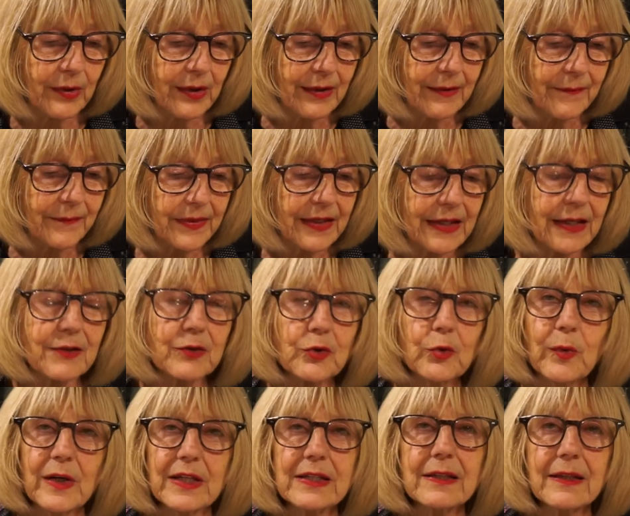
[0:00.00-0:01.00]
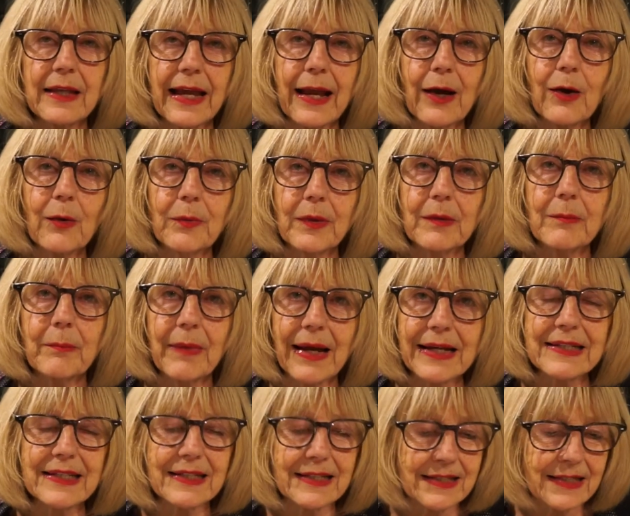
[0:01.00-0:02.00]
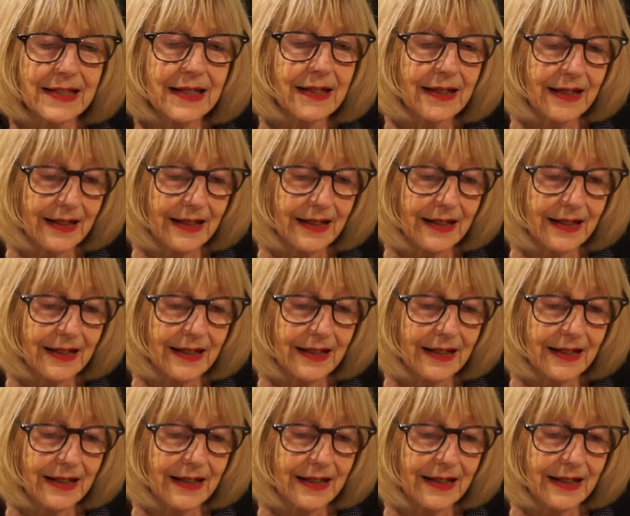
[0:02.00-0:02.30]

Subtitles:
I think it's always the help that matters.